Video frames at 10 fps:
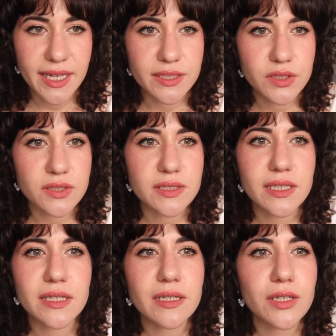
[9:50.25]
It's just
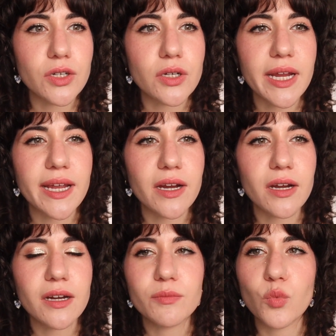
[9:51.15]
like your
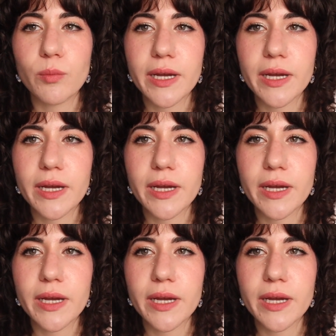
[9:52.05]
hair, well,